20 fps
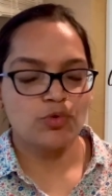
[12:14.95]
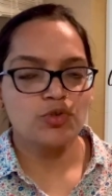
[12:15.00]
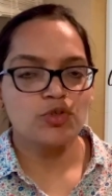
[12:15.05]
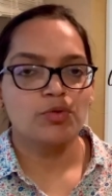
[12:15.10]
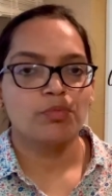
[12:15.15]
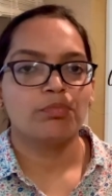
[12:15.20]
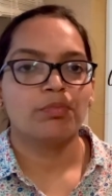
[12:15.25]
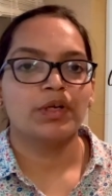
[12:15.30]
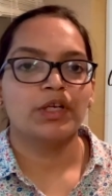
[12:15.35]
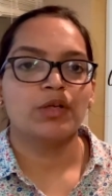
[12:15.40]
but
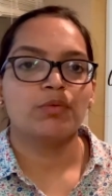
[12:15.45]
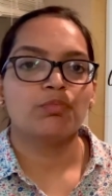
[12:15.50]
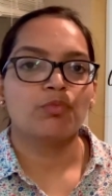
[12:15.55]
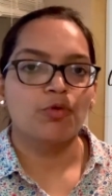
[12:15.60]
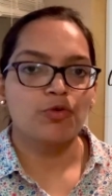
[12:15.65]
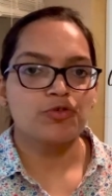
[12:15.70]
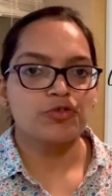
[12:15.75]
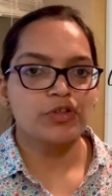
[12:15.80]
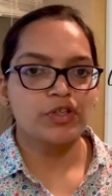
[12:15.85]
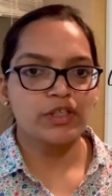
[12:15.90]
in most of
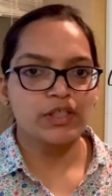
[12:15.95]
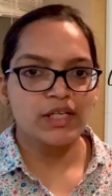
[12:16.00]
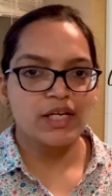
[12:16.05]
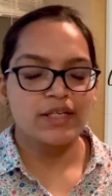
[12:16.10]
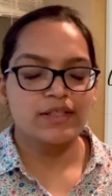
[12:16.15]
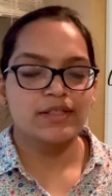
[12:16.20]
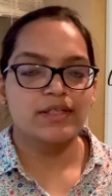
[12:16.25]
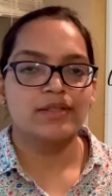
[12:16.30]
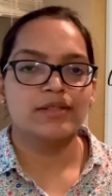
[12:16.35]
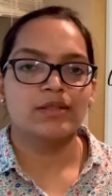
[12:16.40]
the
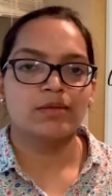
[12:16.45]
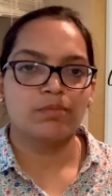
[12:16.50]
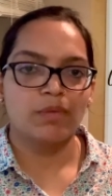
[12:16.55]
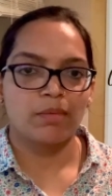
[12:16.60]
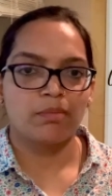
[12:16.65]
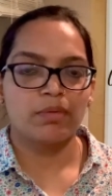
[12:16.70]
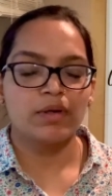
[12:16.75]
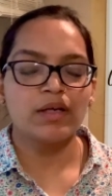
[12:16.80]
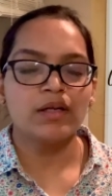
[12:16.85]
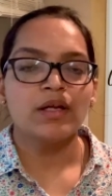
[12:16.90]
cases,
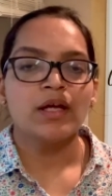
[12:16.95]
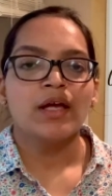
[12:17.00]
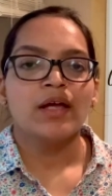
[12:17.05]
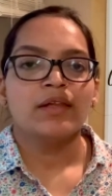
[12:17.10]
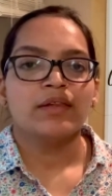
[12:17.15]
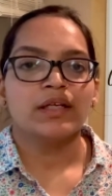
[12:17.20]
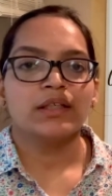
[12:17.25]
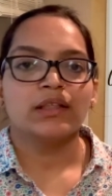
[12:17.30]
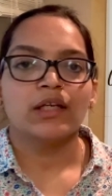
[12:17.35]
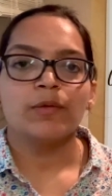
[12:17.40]
remember that
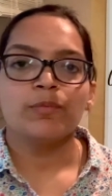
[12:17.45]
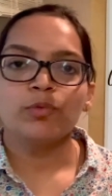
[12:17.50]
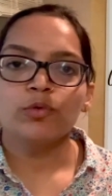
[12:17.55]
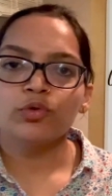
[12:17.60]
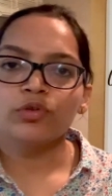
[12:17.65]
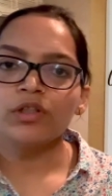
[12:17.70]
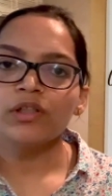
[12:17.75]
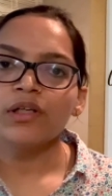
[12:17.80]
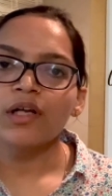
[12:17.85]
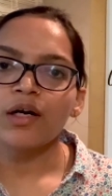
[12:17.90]
our plural
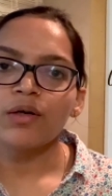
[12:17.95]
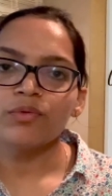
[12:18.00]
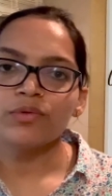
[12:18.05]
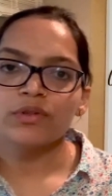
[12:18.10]
nouns,